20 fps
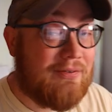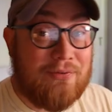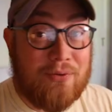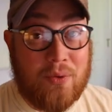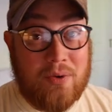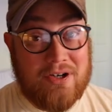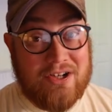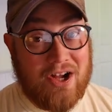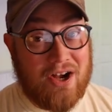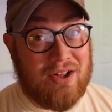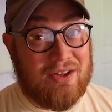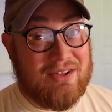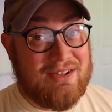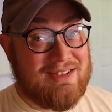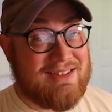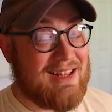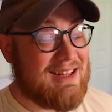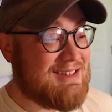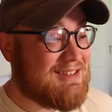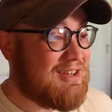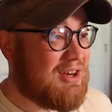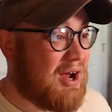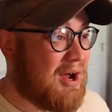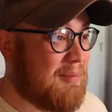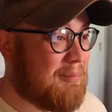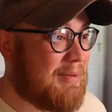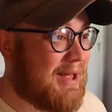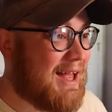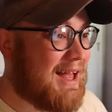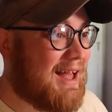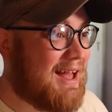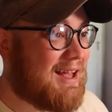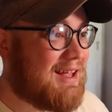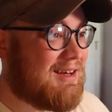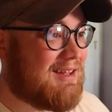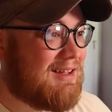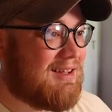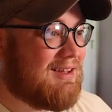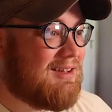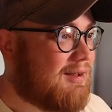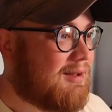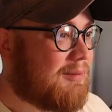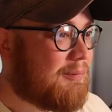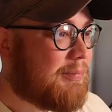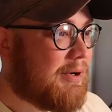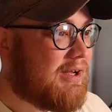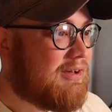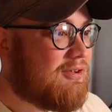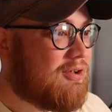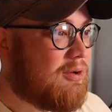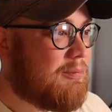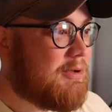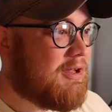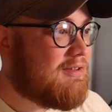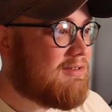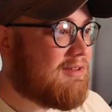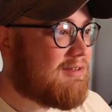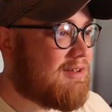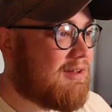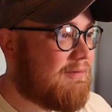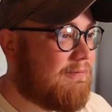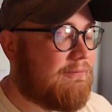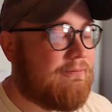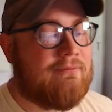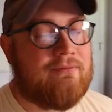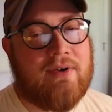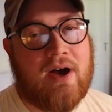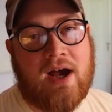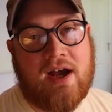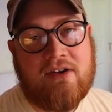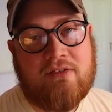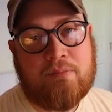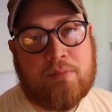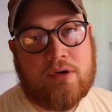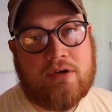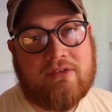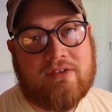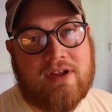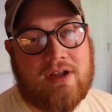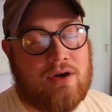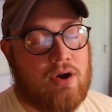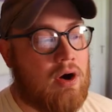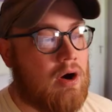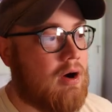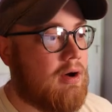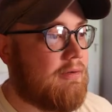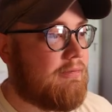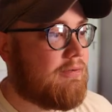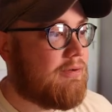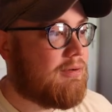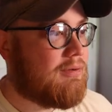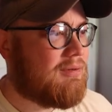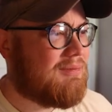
$4, that's not bad. Buy 2 pieces, get 5% off.